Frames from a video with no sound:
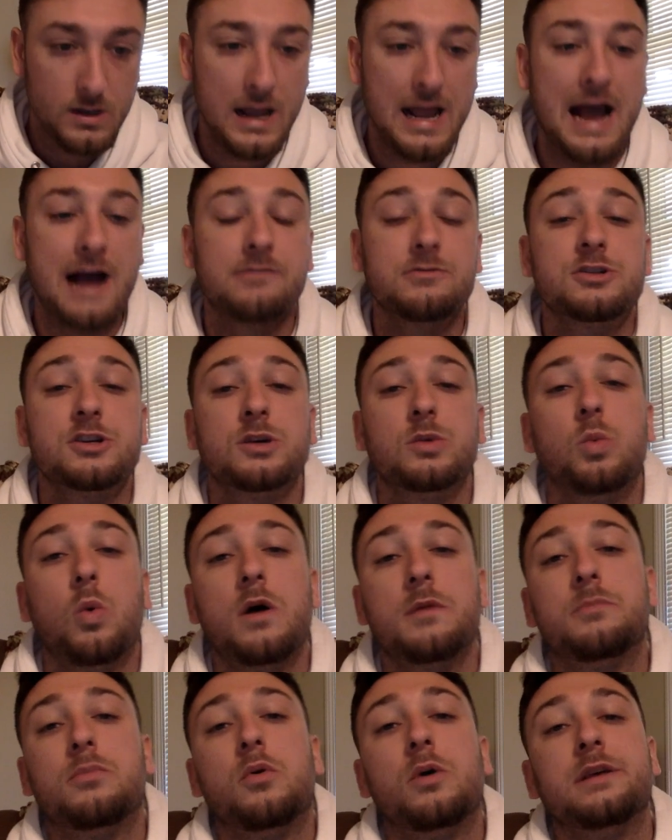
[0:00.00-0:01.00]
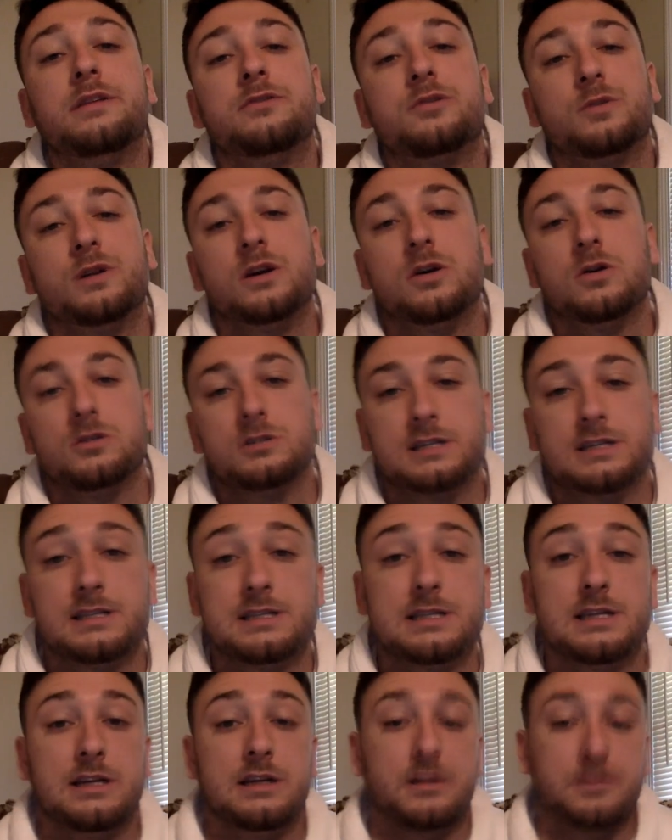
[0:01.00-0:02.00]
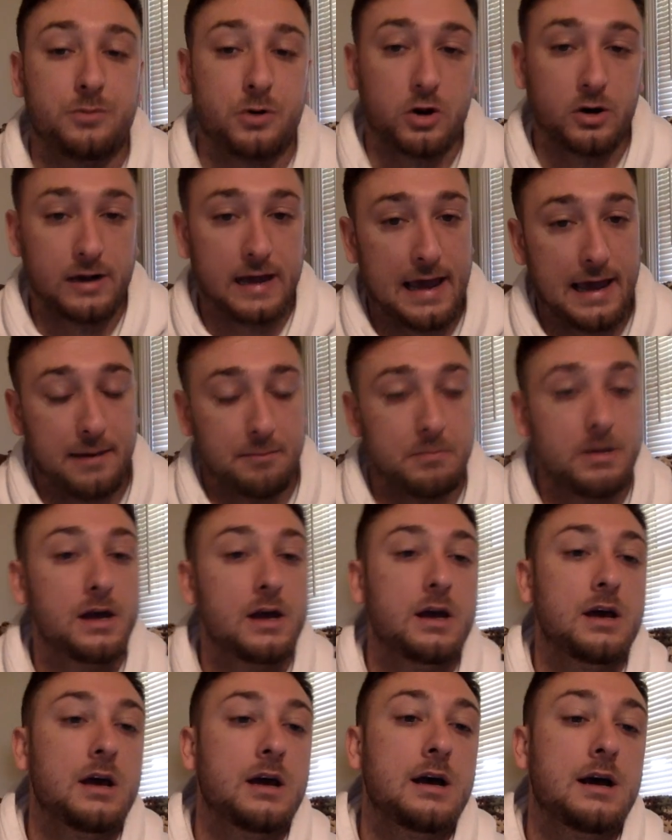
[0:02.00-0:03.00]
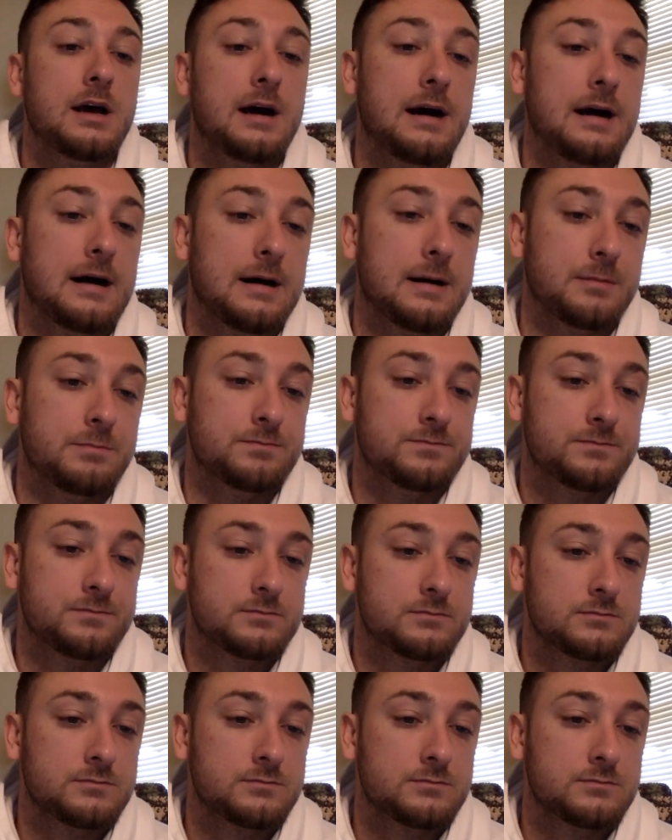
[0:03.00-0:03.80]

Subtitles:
Averaging 1.3 goals conceded per game. I'm